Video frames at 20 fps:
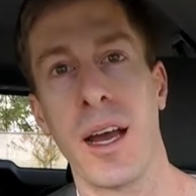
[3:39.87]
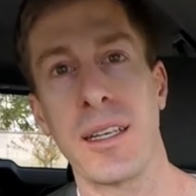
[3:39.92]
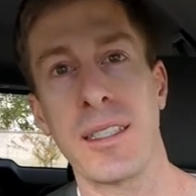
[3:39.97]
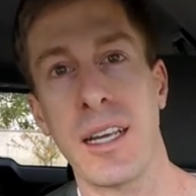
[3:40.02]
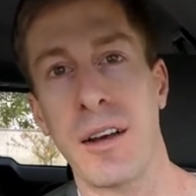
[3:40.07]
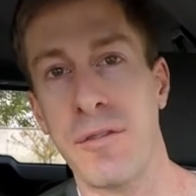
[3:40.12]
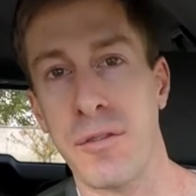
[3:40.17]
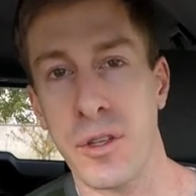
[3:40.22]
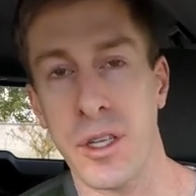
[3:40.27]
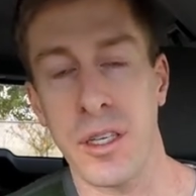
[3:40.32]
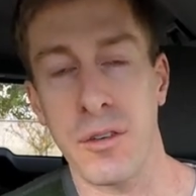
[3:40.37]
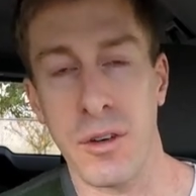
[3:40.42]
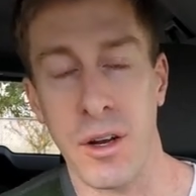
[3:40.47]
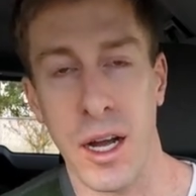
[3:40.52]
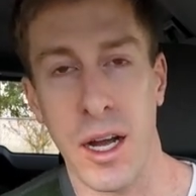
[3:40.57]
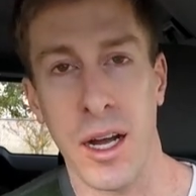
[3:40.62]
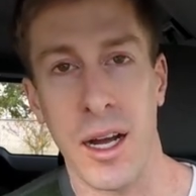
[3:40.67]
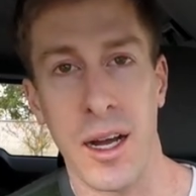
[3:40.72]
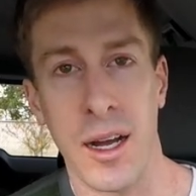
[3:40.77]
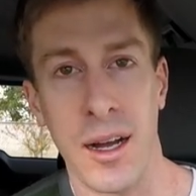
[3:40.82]
Definitely
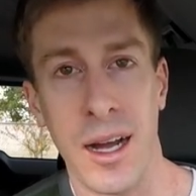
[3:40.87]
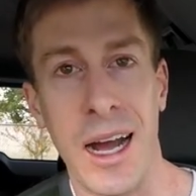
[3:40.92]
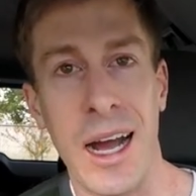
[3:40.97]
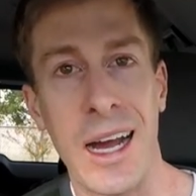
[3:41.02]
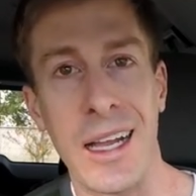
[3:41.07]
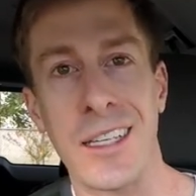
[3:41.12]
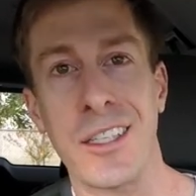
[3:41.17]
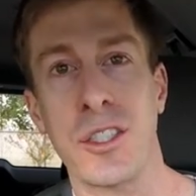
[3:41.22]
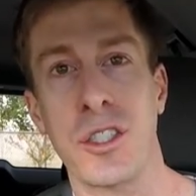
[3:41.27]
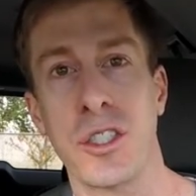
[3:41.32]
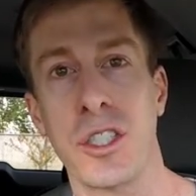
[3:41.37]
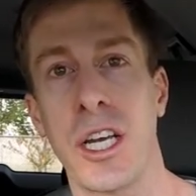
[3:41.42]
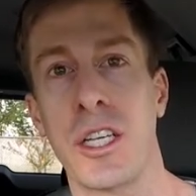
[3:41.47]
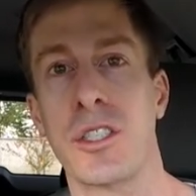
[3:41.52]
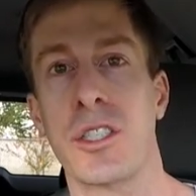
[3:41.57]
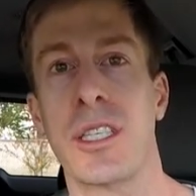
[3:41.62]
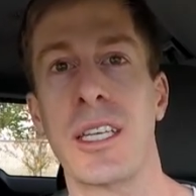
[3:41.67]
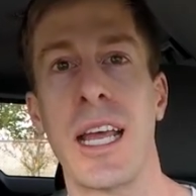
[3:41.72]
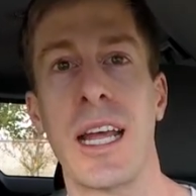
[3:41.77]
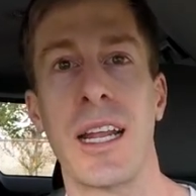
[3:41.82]
highly
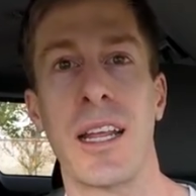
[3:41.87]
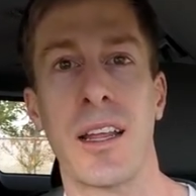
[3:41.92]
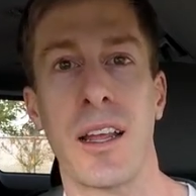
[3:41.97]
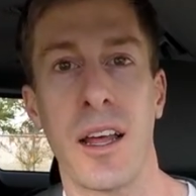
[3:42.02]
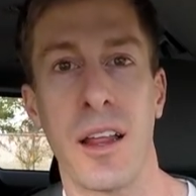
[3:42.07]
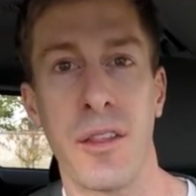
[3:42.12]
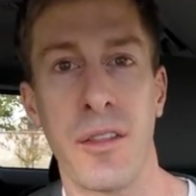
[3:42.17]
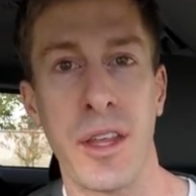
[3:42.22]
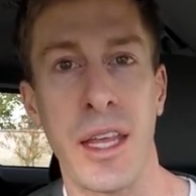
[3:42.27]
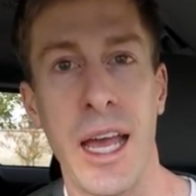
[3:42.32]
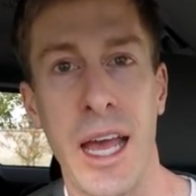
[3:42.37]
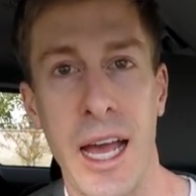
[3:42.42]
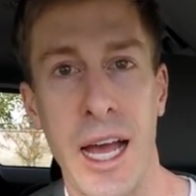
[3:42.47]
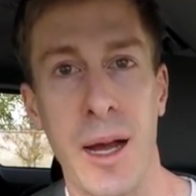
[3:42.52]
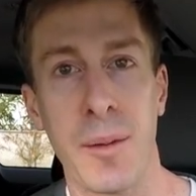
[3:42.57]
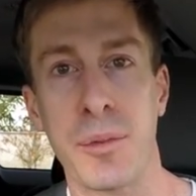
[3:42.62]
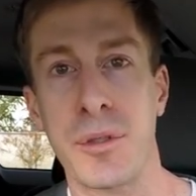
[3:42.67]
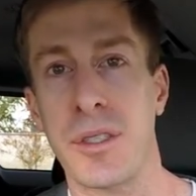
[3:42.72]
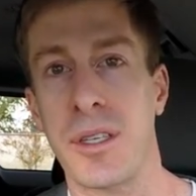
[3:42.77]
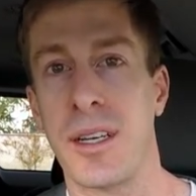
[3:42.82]
suggest getting the
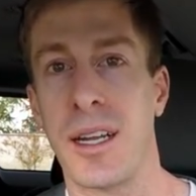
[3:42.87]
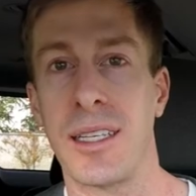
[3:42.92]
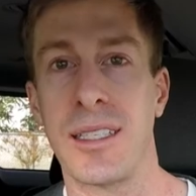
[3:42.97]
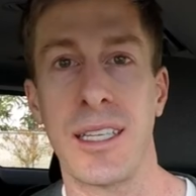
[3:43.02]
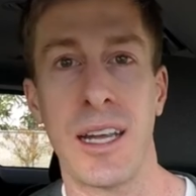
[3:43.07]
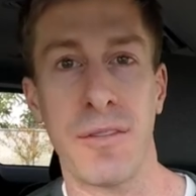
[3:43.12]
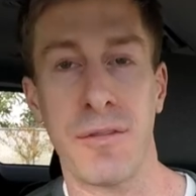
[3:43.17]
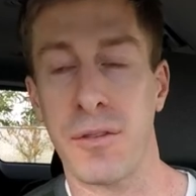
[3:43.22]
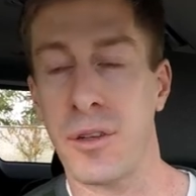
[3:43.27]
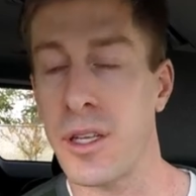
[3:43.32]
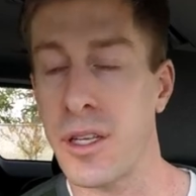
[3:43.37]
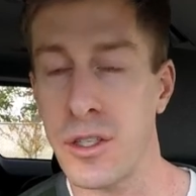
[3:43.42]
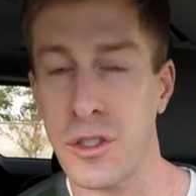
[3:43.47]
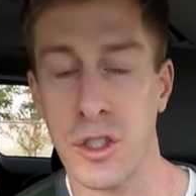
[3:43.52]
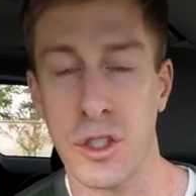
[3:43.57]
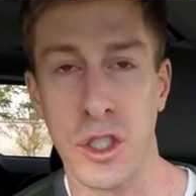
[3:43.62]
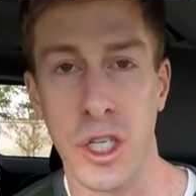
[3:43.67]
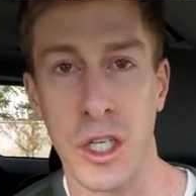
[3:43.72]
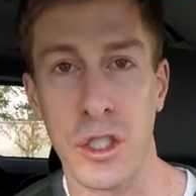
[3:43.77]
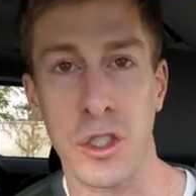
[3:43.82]
apps, and I definitely
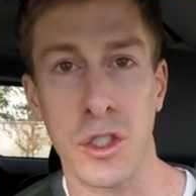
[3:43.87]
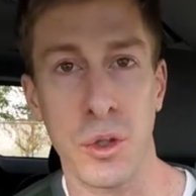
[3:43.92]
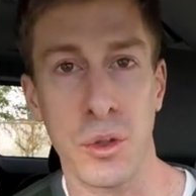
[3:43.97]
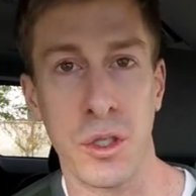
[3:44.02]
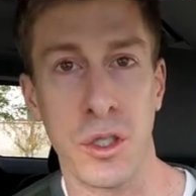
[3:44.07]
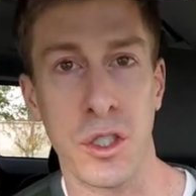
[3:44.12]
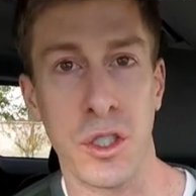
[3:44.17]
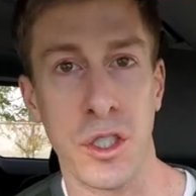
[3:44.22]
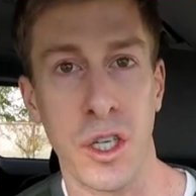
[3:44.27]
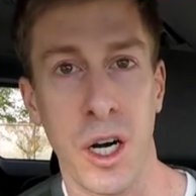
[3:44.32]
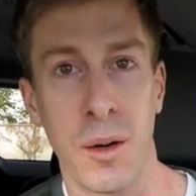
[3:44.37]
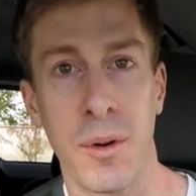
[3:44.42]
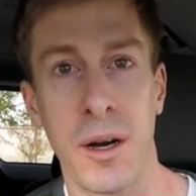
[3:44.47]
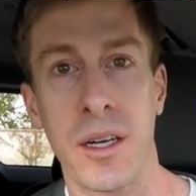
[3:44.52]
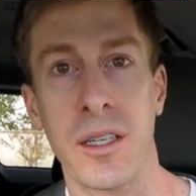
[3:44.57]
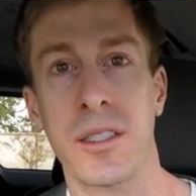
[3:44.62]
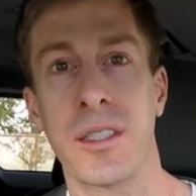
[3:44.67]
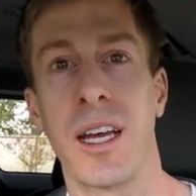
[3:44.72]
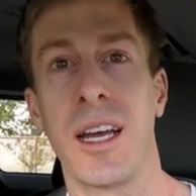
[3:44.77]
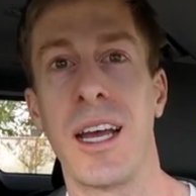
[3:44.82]
suggest using
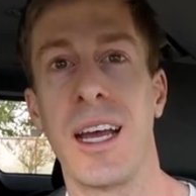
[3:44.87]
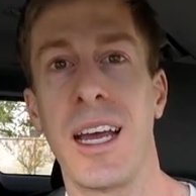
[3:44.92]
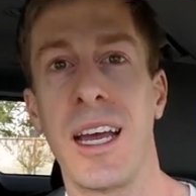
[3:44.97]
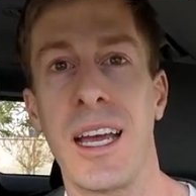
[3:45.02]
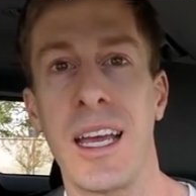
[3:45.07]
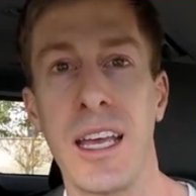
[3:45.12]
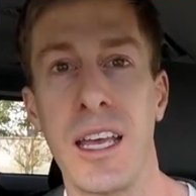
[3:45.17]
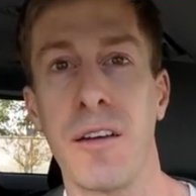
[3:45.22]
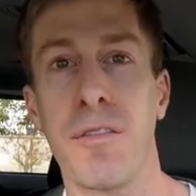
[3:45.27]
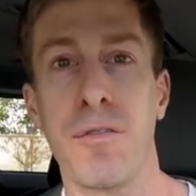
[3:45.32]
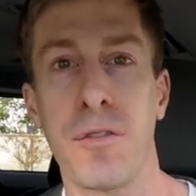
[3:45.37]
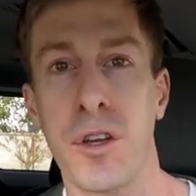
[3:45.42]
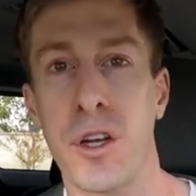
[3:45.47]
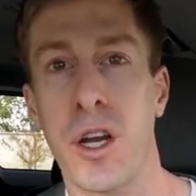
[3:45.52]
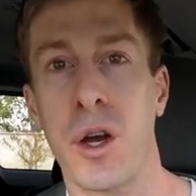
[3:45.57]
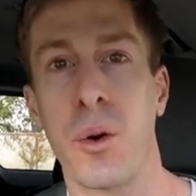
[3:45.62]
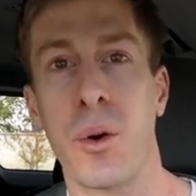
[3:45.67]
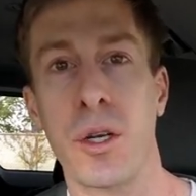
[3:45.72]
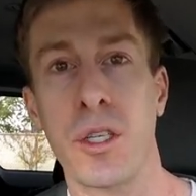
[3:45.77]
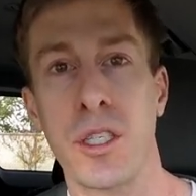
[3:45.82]
Starbucks if you're
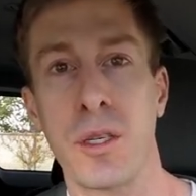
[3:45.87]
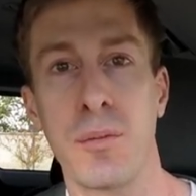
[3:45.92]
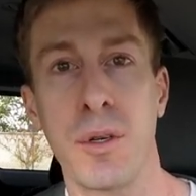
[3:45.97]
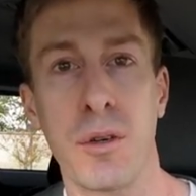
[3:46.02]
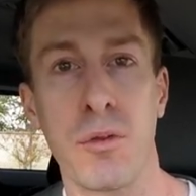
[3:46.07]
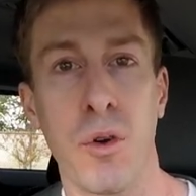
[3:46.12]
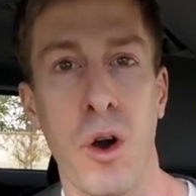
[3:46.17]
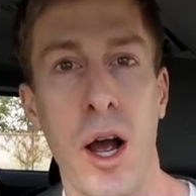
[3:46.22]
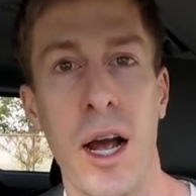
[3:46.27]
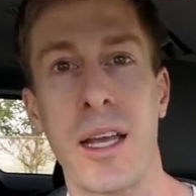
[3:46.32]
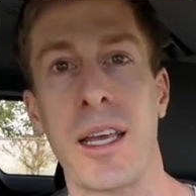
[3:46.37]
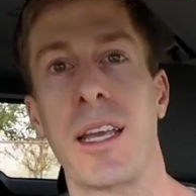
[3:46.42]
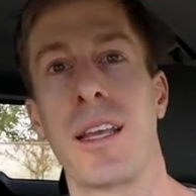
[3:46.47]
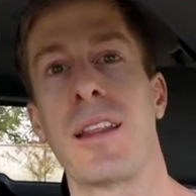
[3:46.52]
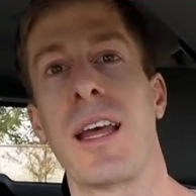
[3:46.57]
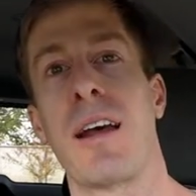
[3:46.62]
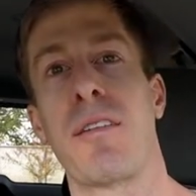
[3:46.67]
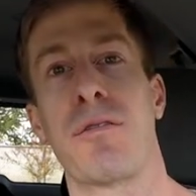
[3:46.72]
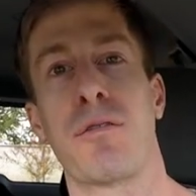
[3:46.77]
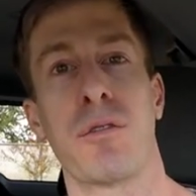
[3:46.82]
going to be rocking
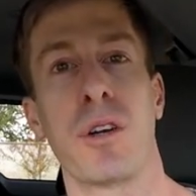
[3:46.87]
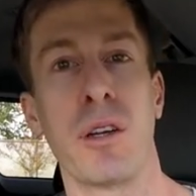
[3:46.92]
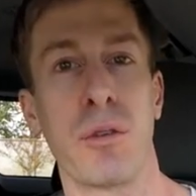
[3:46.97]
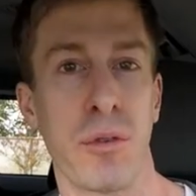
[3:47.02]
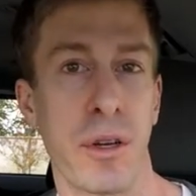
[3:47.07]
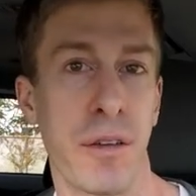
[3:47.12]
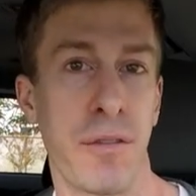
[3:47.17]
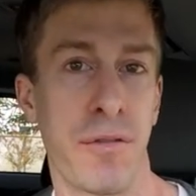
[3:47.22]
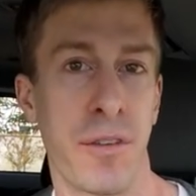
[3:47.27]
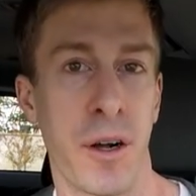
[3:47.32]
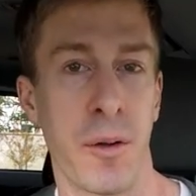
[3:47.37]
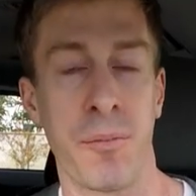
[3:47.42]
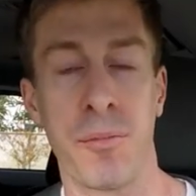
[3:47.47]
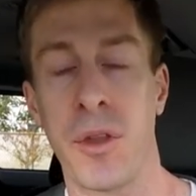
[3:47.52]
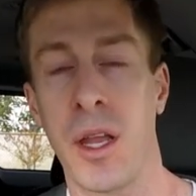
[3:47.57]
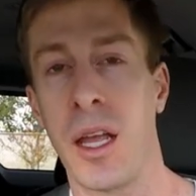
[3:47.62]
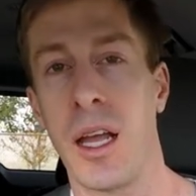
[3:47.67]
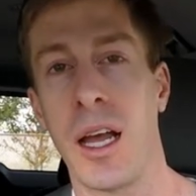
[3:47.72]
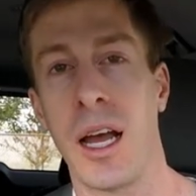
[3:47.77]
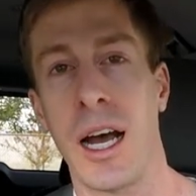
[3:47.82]
that free refill.
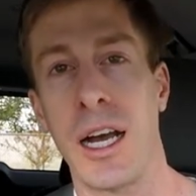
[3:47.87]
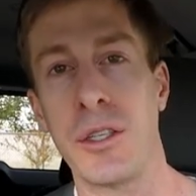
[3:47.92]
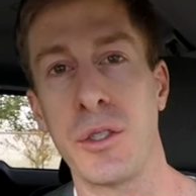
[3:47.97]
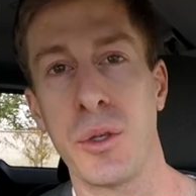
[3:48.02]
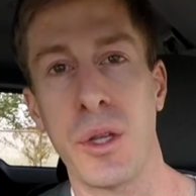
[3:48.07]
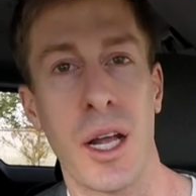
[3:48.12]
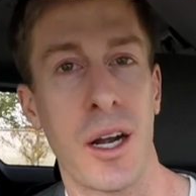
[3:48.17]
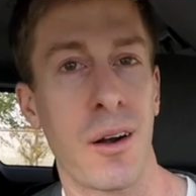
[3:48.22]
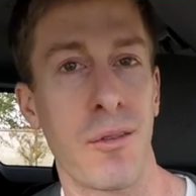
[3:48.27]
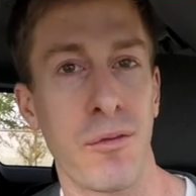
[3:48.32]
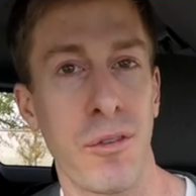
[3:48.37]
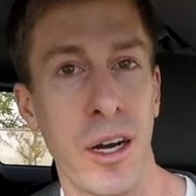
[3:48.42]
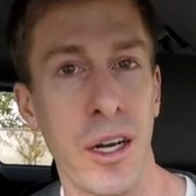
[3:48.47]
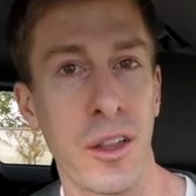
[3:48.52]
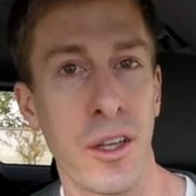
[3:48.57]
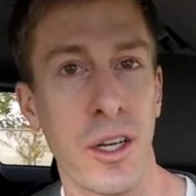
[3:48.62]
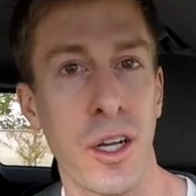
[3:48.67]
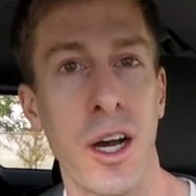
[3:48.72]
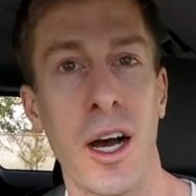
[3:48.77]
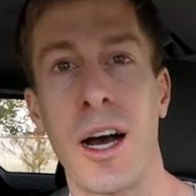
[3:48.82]
I do that on
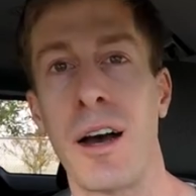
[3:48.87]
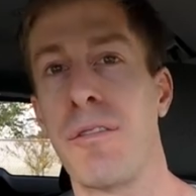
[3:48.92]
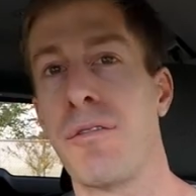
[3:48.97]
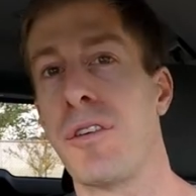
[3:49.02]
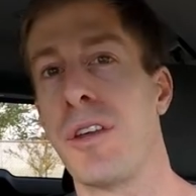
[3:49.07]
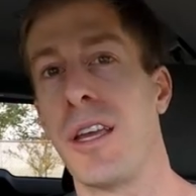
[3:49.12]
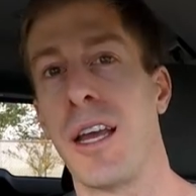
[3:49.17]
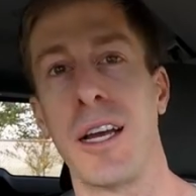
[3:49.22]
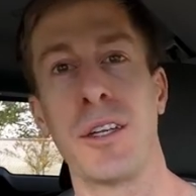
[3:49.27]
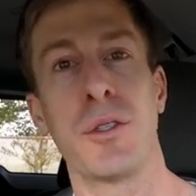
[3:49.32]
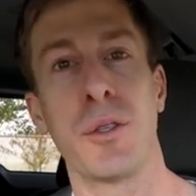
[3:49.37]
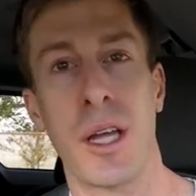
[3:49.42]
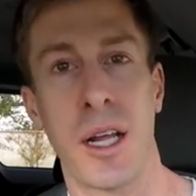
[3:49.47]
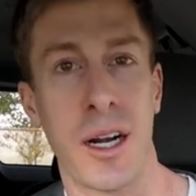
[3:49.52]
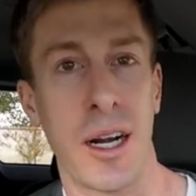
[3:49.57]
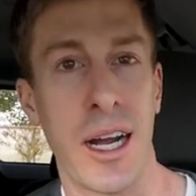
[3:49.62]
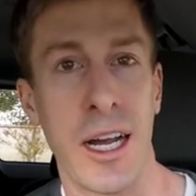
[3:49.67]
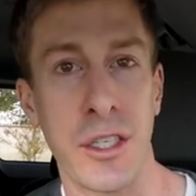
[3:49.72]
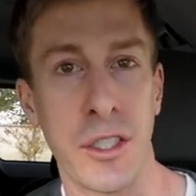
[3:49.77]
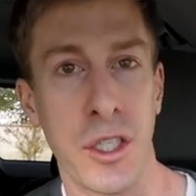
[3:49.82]
regular coffee. I do that
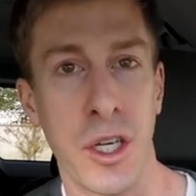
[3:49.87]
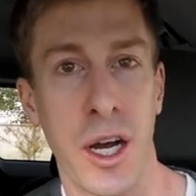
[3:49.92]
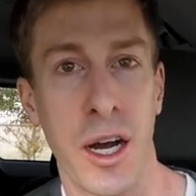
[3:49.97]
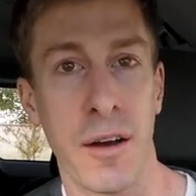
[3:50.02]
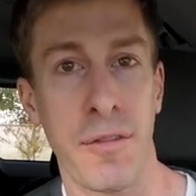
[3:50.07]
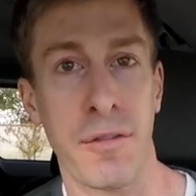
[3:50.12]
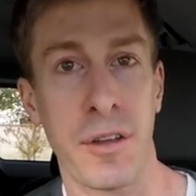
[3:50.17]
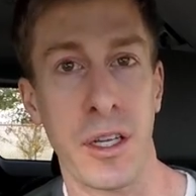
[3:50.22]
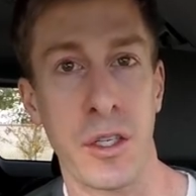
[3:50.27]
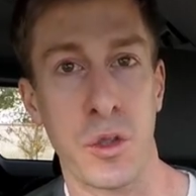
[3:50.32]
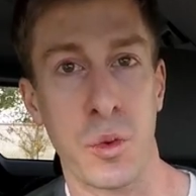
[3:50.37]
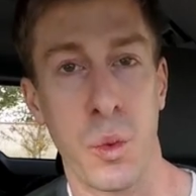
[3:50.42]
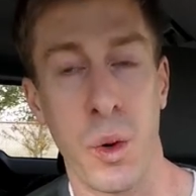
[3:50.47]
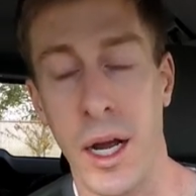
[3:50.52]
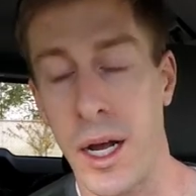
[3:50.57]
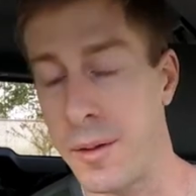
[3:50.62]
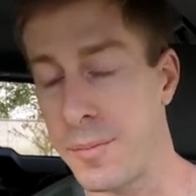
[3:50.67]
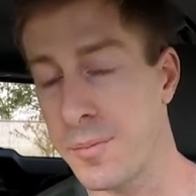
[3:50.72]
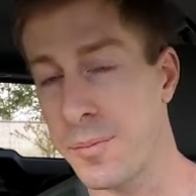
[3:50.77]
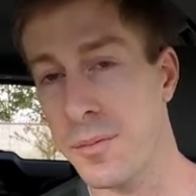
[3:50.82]
on iced coffee as
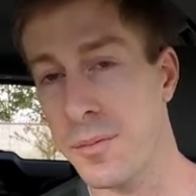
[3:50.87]
well.